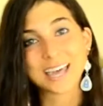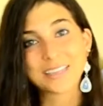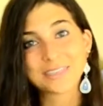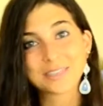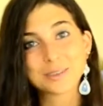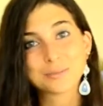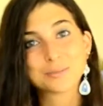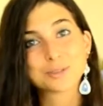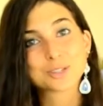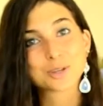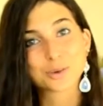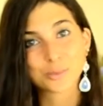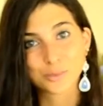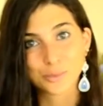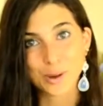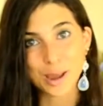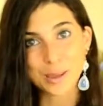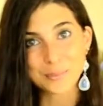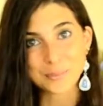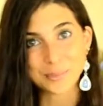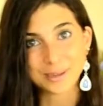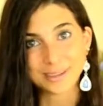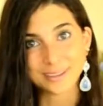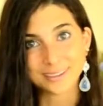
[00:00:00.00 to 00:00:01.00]
get them to
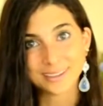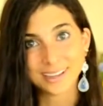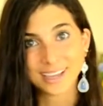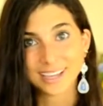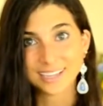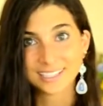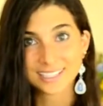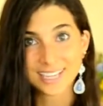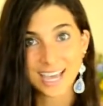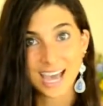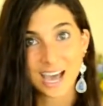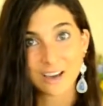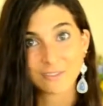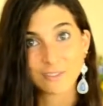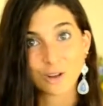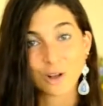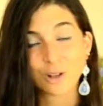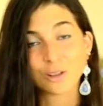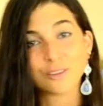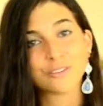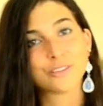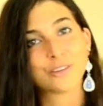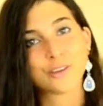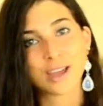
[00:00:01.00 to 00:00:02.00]
ripen and to have
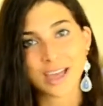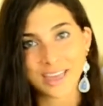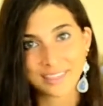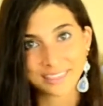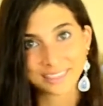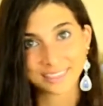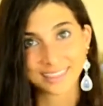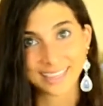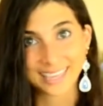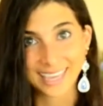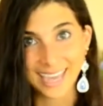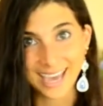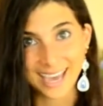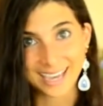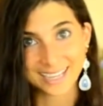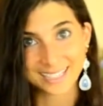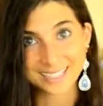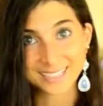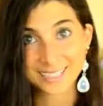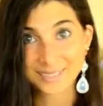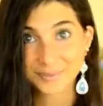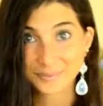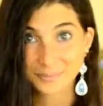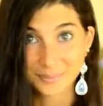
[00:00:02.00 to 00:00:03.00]
all of their ethylene
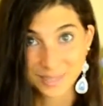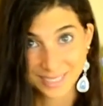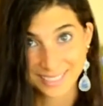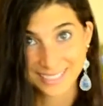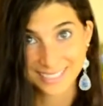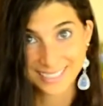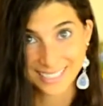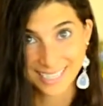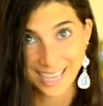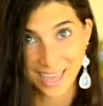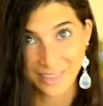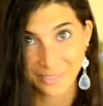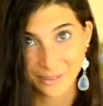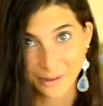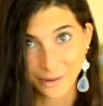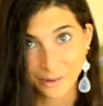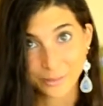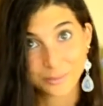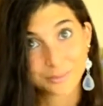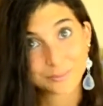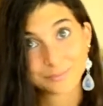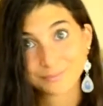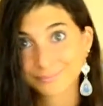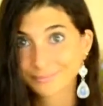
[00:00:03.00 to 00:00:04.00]
gas mixed
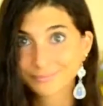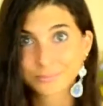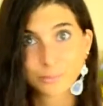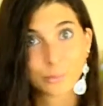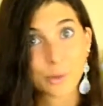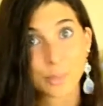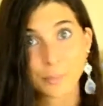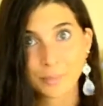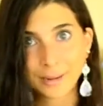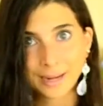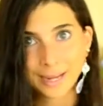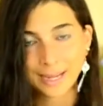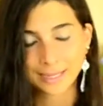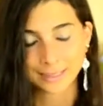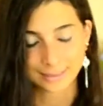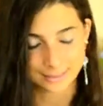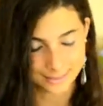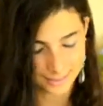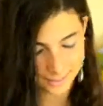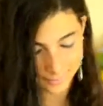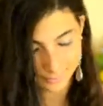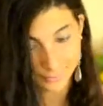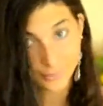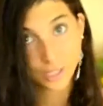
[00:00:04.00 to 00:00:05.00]
together with
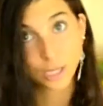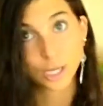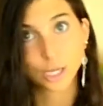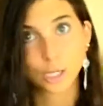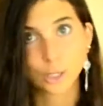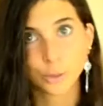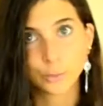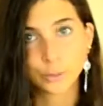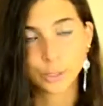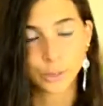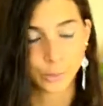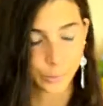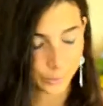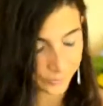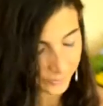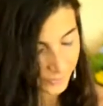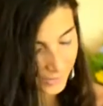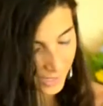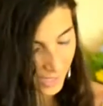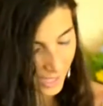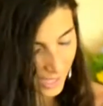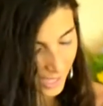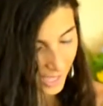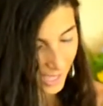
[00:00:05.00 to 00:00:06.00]
bananas. Who knew?
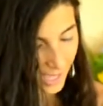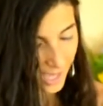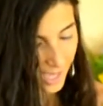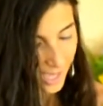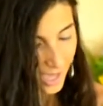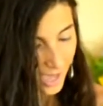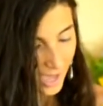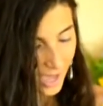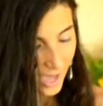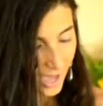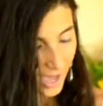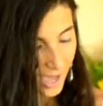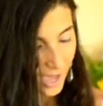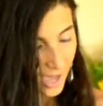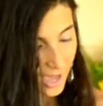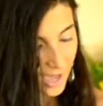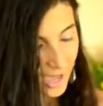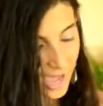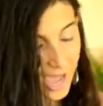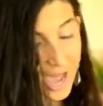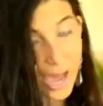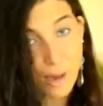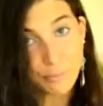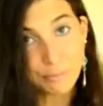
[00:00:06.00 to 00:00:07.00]

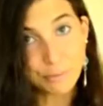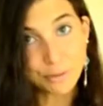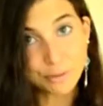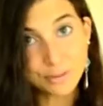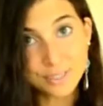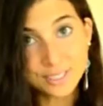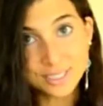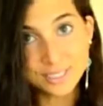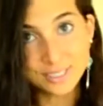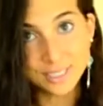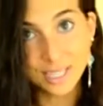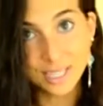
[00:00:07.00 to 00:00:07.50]
Apples